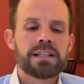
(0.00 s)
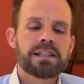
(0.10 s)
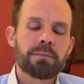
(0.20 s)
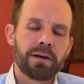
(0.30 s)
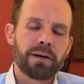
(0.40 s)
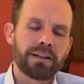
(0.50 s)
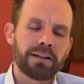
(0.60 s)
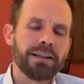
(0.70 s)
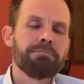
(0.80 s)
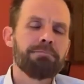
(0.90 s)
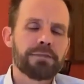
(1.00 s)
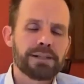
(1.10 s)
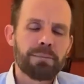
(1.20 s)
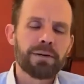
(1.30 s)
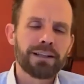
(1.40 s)
Typically
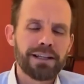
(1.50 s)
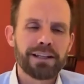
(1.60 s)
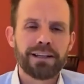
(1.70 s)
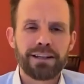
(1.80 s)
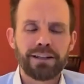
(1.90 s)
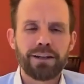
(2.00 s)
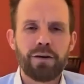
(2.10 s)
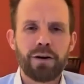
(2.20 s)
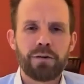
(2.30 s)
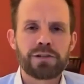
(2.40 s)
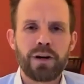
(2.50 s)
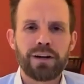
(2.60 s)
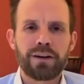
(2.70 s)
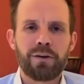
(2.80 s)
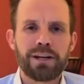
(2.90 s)
the logo is where you're
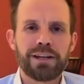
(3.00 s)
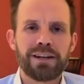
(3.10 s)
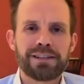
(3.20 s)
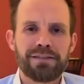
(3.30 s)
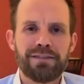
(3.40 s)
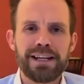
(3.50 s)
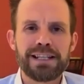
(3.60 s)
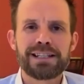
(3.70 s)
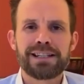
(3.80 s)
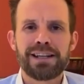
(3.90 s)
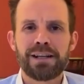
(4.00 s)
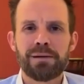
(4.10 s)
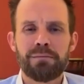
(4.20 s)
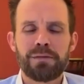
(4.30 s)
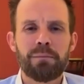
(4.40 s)
going to face
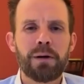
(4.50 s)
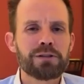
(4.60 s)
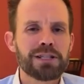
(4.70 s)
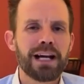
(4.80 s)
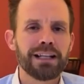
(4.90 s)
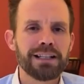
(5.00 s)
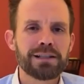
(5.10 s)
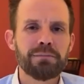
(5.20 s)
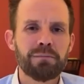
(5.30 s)
the most challenge.